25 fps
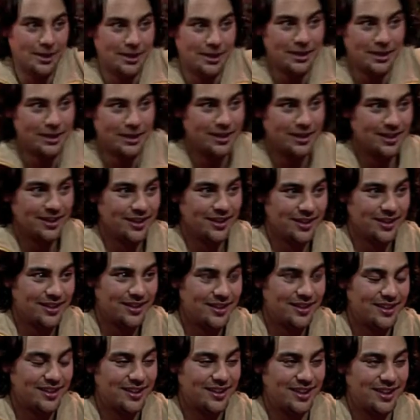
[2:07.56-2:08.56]
yeah, she's doing a
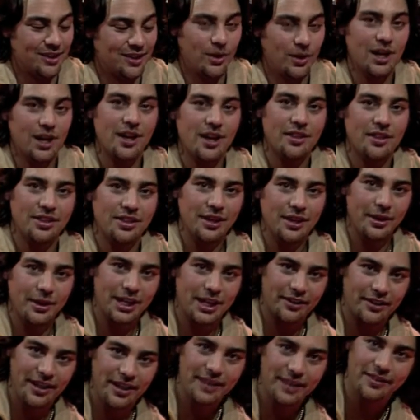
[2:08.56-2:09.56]
bit, isn't she? Well, I think I
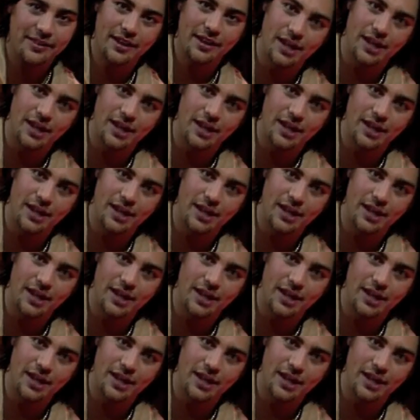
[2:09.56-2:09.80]
agree.